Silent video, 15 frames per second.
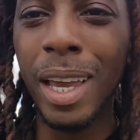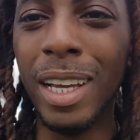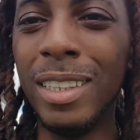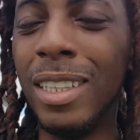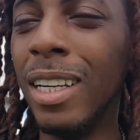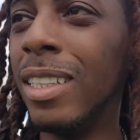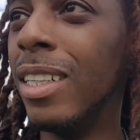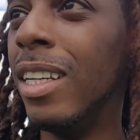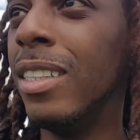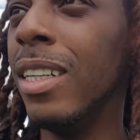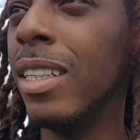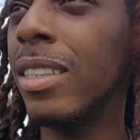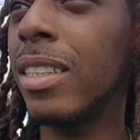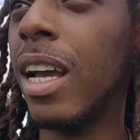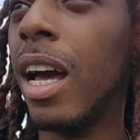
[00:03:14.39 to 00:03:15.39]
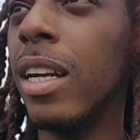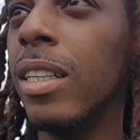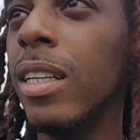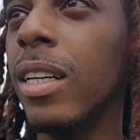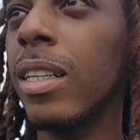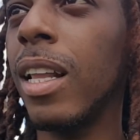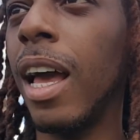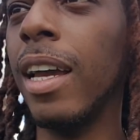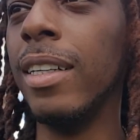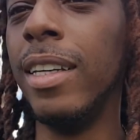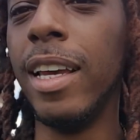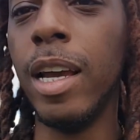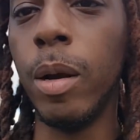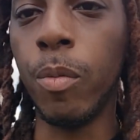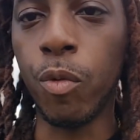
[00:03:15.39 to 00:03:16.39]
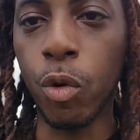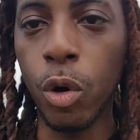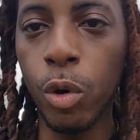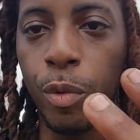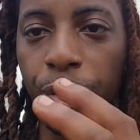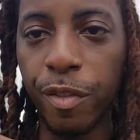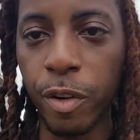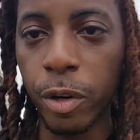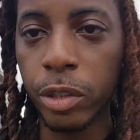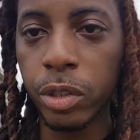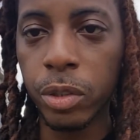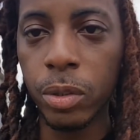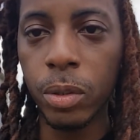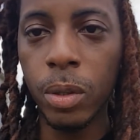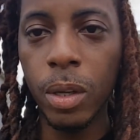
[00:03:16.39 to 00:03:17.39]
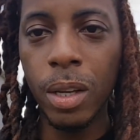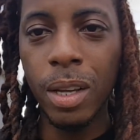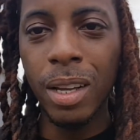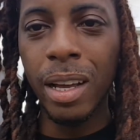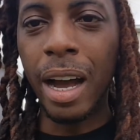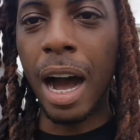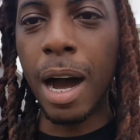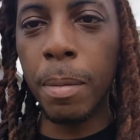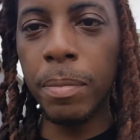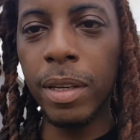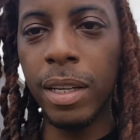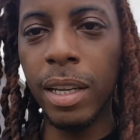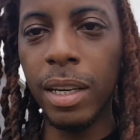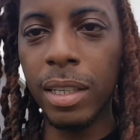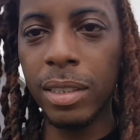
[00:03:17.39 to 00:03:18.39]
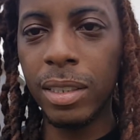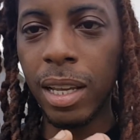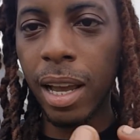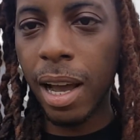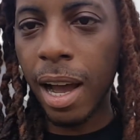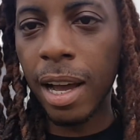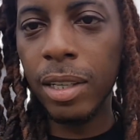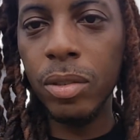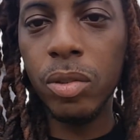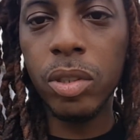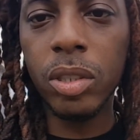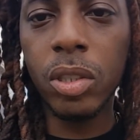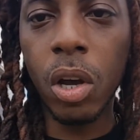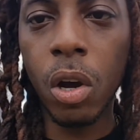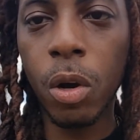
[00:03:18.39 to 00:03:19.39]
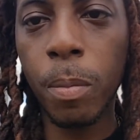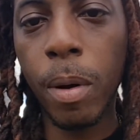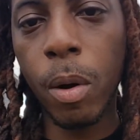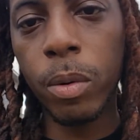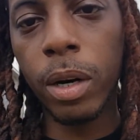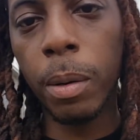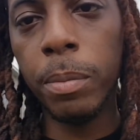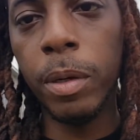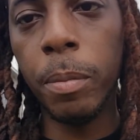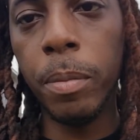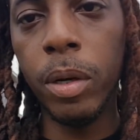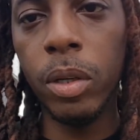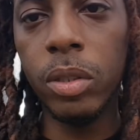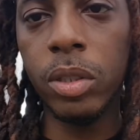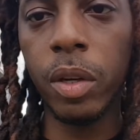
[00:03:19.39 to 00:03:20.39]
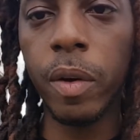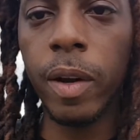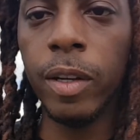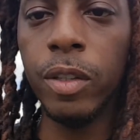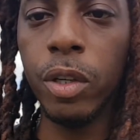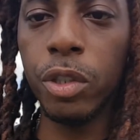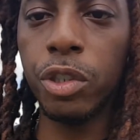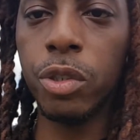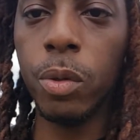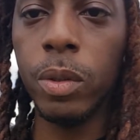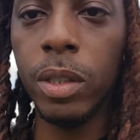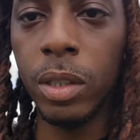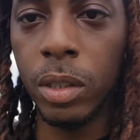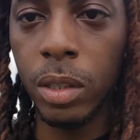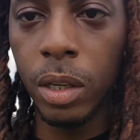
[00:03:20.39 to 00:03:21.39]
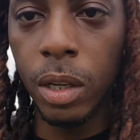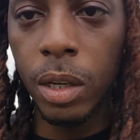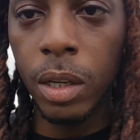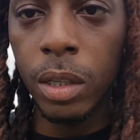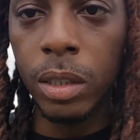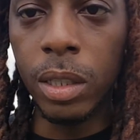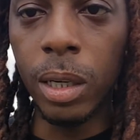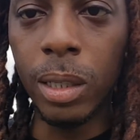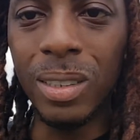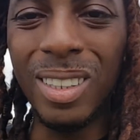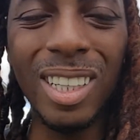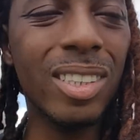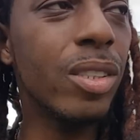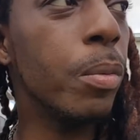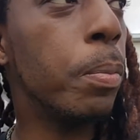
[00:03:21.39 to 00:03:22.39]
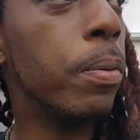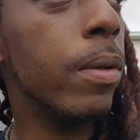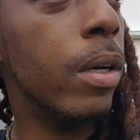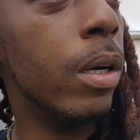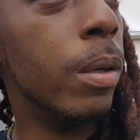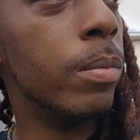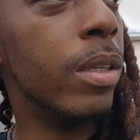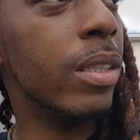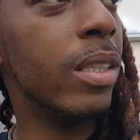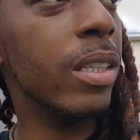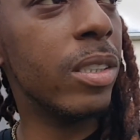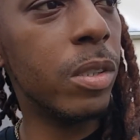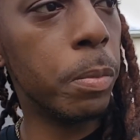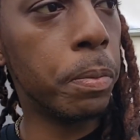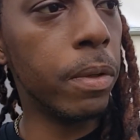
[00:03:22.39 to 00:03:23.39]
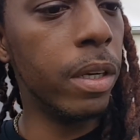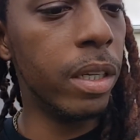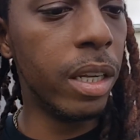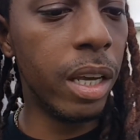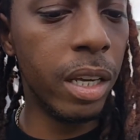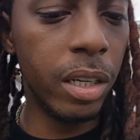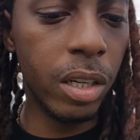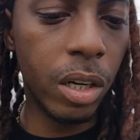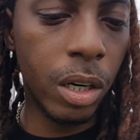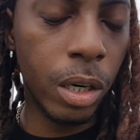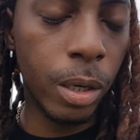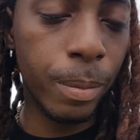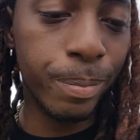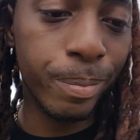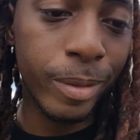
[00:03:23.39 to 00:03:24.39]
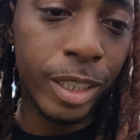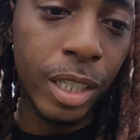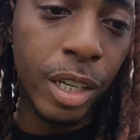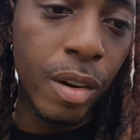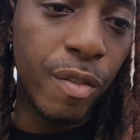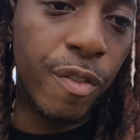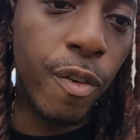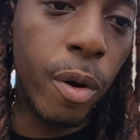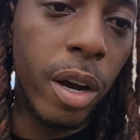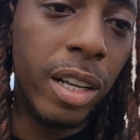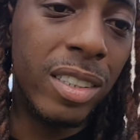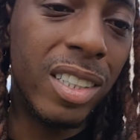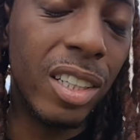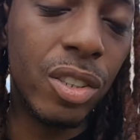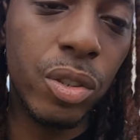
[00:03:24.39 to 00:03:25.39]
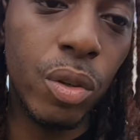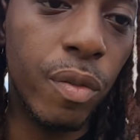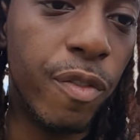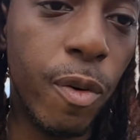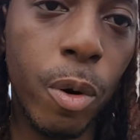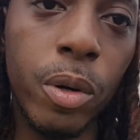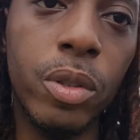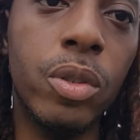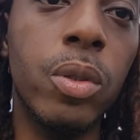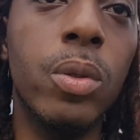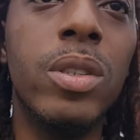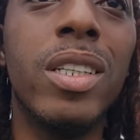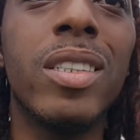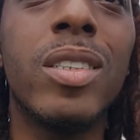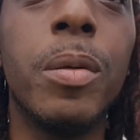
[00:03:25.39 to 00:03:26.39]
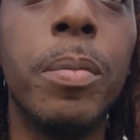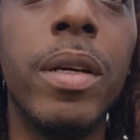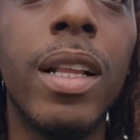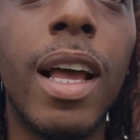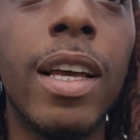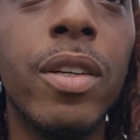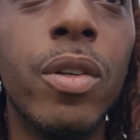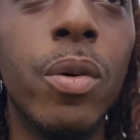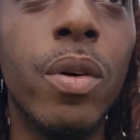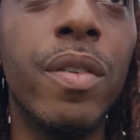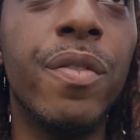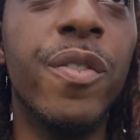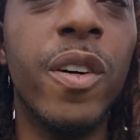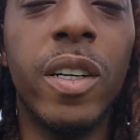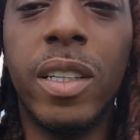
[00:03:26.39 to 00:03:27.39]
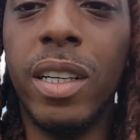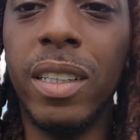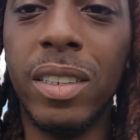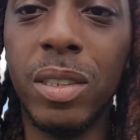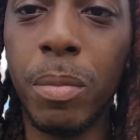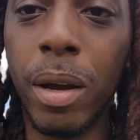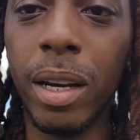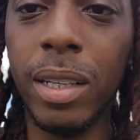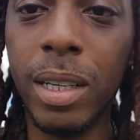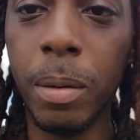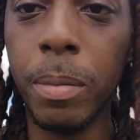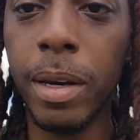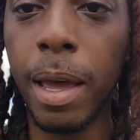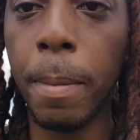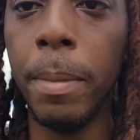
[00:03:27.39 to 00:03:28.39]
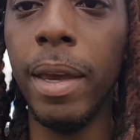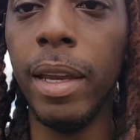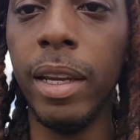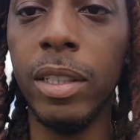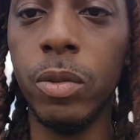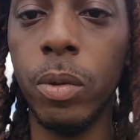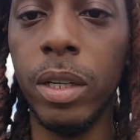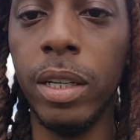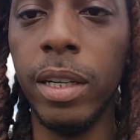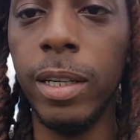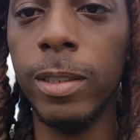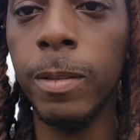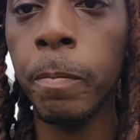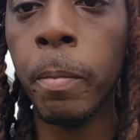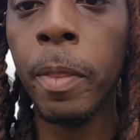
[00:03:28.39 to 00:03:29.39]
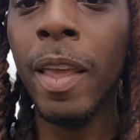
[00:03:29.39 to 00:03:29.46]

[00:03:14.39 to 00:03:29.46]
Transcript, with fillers: it does it does kind of look like damn role reversal I'm the niggas that I used to talk about when I'm in the military, and you're showing the the discipline, um, the discipline and the um, for, intestinal fortitude just to be like, you know what, fuck it. If somebody coming at me, it is what it is.